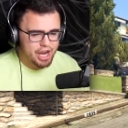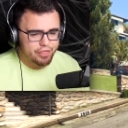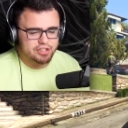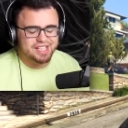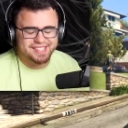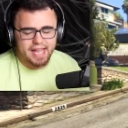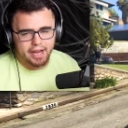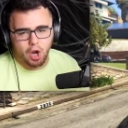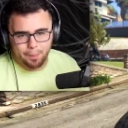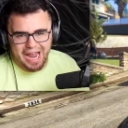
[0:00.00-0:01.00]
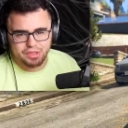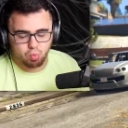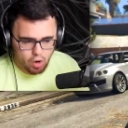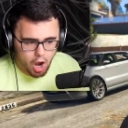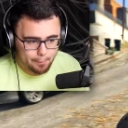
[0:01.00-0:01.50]
There's a psychopath
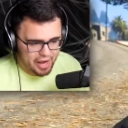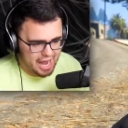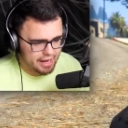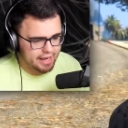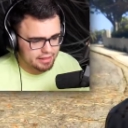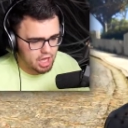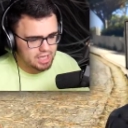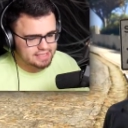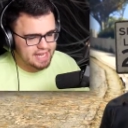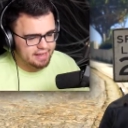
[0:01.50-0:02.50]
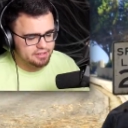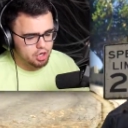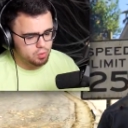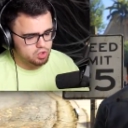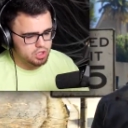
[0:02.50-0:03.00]
robot in Los
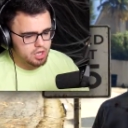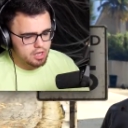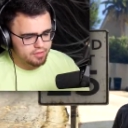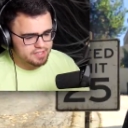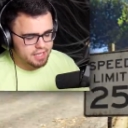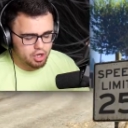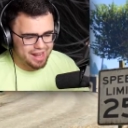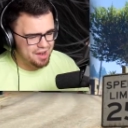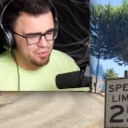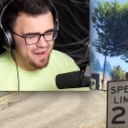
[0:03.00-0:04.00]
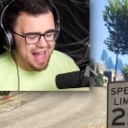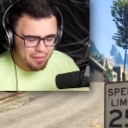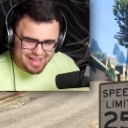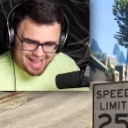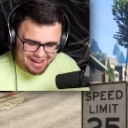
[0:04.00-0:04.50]
Santos. This ain't good. I don't know how
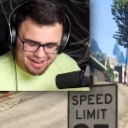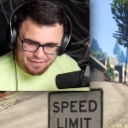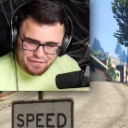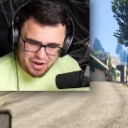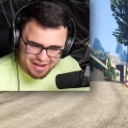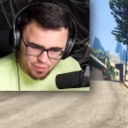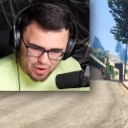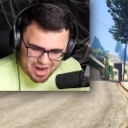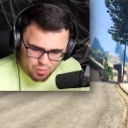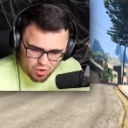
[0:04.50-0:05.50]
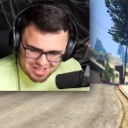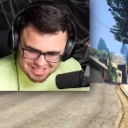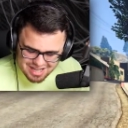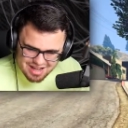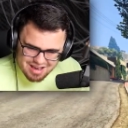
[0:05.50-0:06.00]
he got here, figured out where I was,
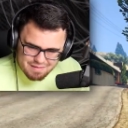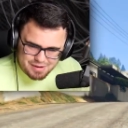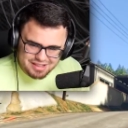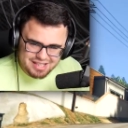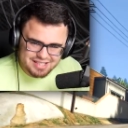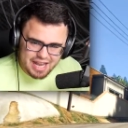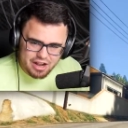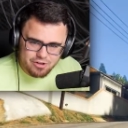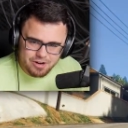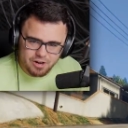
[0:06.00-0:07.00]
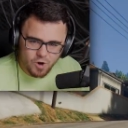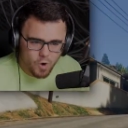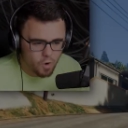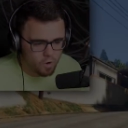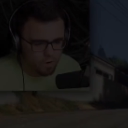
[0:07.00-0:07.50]
but this ain't good at all.